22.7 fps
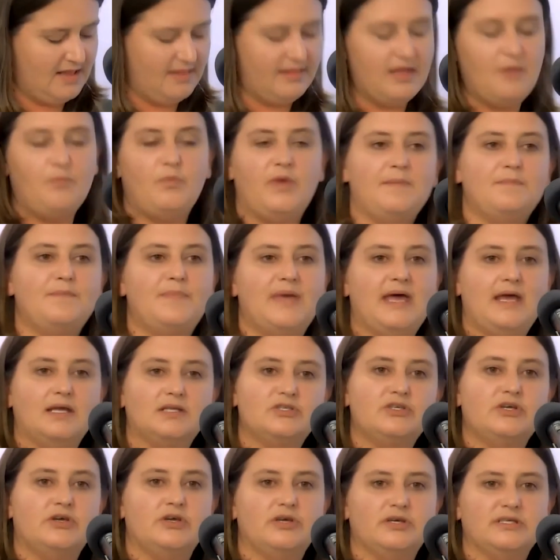then went back
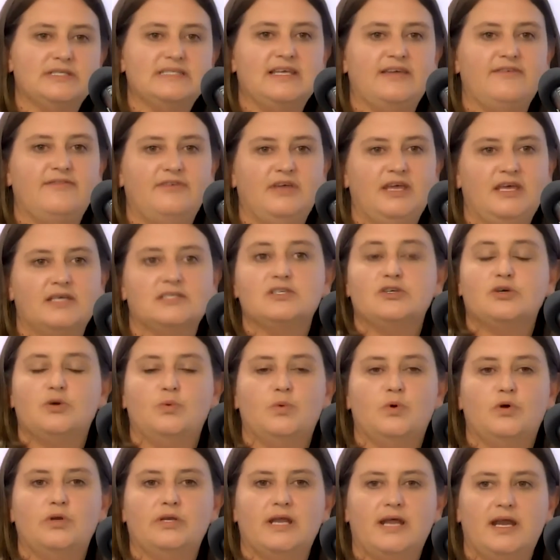to her CVS
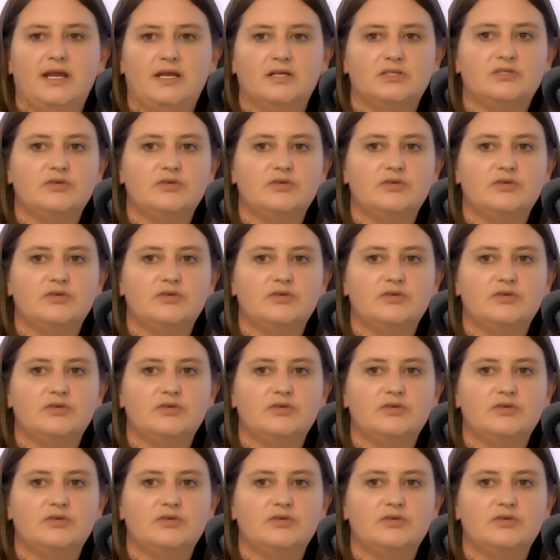coordinator